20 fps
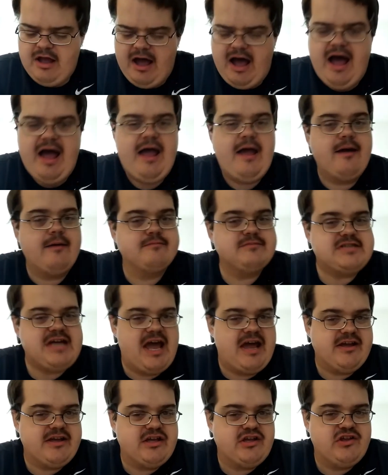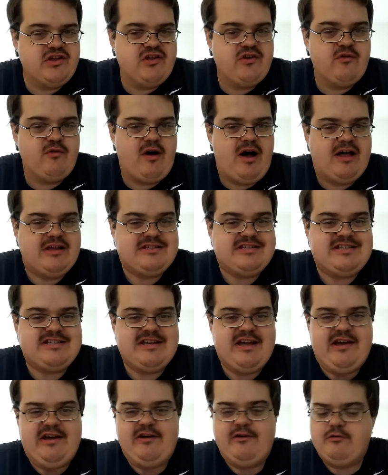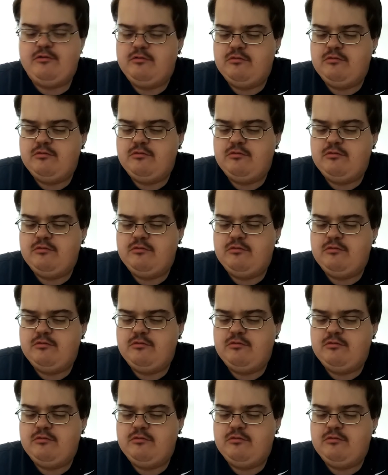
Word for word: I'm tagging you also.